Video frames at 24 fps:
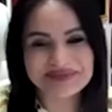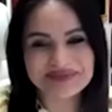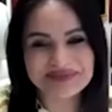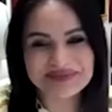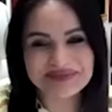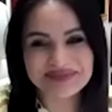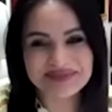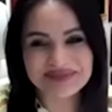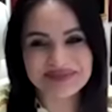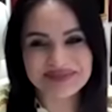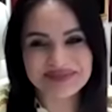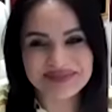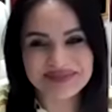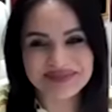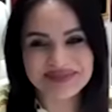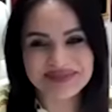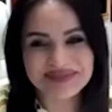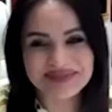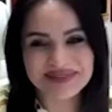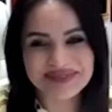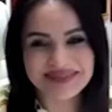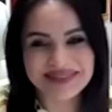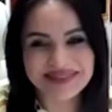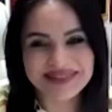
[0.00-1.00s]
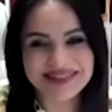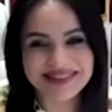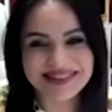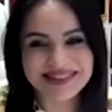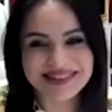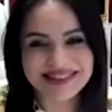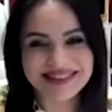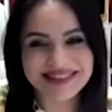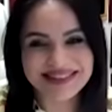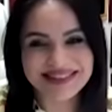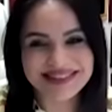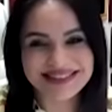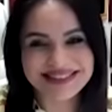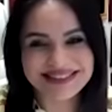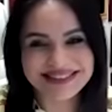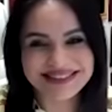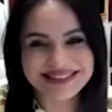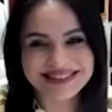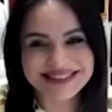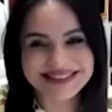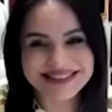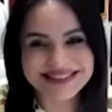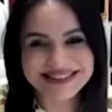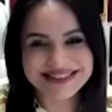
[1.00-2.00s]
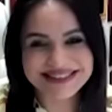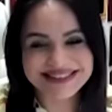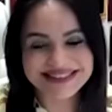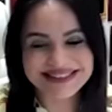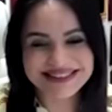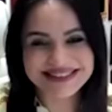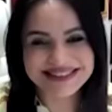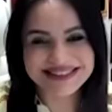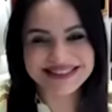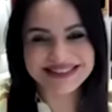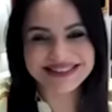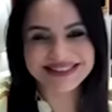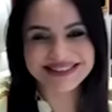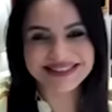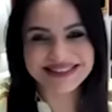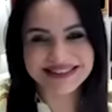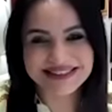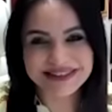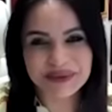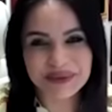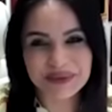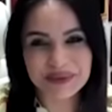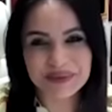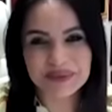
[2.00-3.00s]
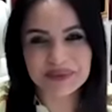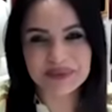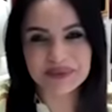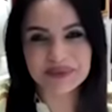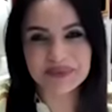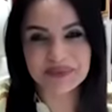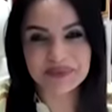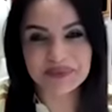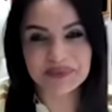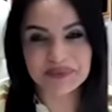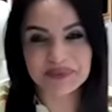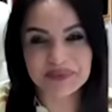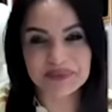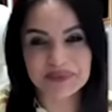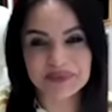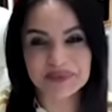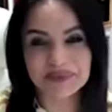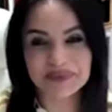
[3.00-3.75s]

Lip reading: This person isn't speaking.